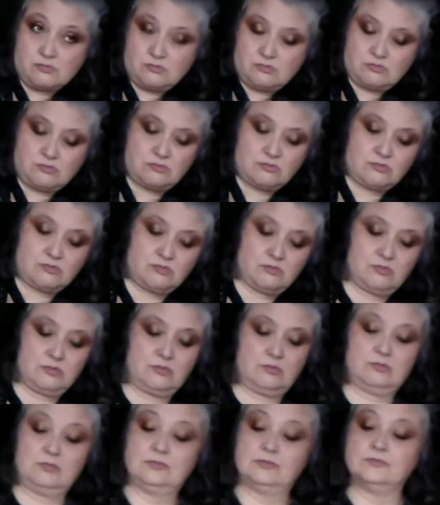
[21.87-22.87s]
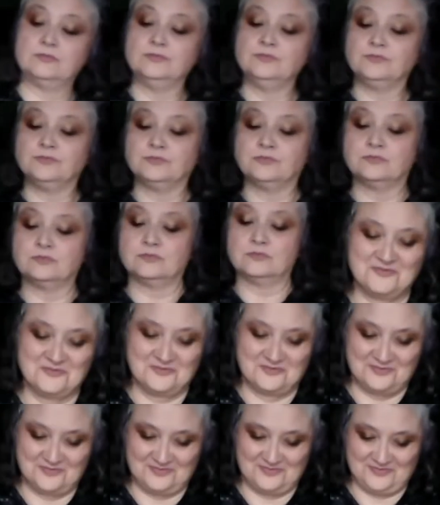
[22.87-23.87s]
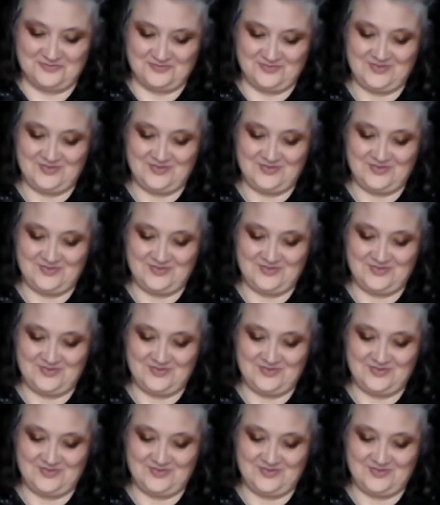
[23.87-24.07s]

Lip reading: [no speech]